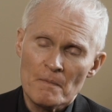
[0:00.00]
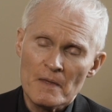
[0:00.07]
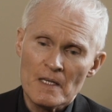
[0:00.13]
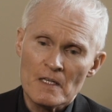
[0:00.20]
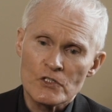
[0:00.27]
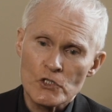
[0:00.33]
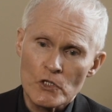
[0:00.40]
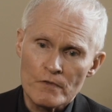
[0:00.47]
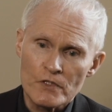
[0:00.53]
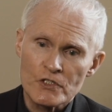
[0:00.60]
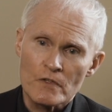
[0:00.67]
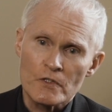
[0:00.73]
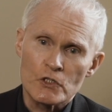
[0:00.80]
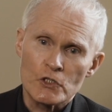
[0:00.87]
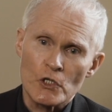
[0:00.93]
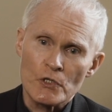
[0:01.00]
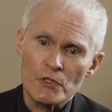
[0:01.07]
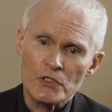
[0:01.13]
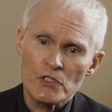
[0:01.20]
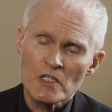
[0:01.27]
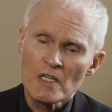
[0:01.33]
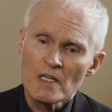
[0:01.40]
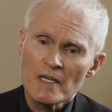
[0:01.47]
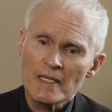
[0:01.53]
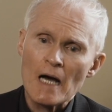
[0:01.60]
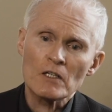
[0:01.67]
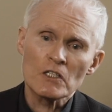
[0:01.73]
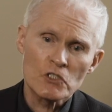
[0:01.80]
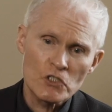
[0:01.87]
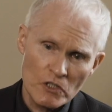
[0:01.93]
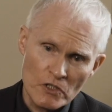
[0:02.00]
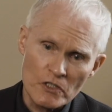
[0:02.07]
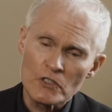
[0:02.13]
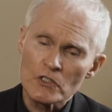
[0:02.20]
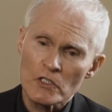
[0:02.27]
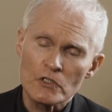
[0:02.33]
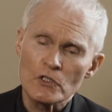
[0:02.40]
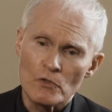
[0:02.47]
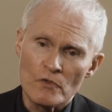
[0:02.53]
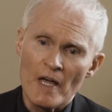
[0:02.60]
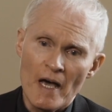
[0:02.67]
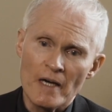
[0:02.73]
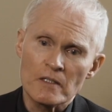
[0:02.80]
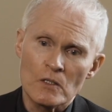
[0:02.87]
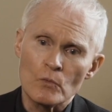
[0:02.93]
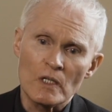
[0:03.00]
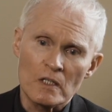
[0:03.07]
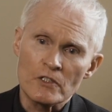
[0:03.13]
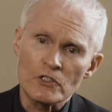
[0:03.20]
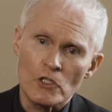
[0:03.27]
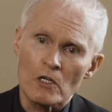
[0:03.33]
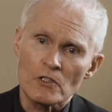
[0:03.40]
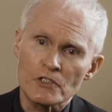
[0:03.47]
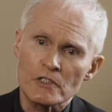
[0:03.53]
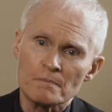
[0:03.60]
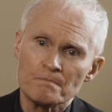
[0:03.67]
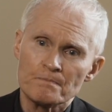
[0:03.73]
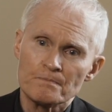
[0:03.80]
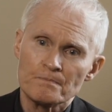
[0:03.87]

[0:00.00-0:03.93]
in service to the church. And I'll continue to do that in Wheeling-Charleston.